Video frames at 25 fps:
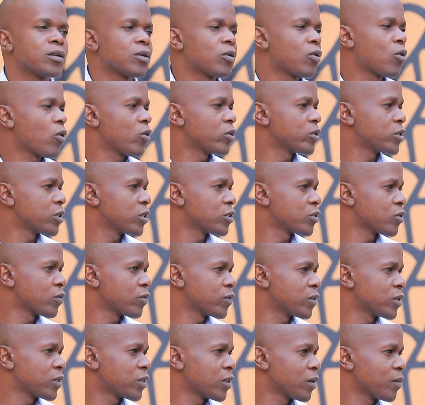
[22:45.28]
causes
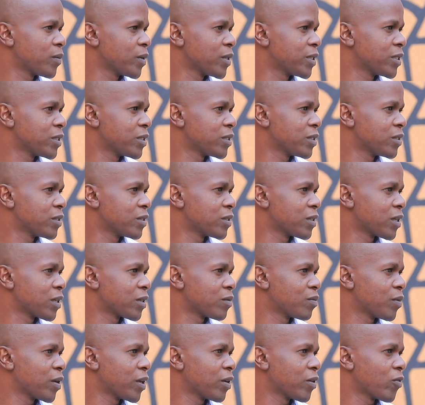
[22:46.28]
of disabilities
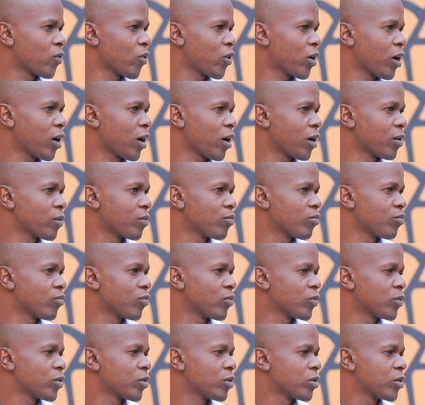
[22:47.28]
that may occur,
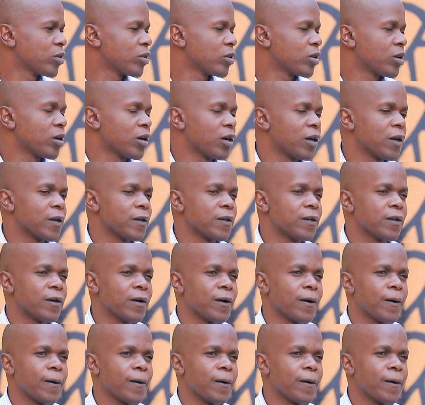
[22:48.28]
and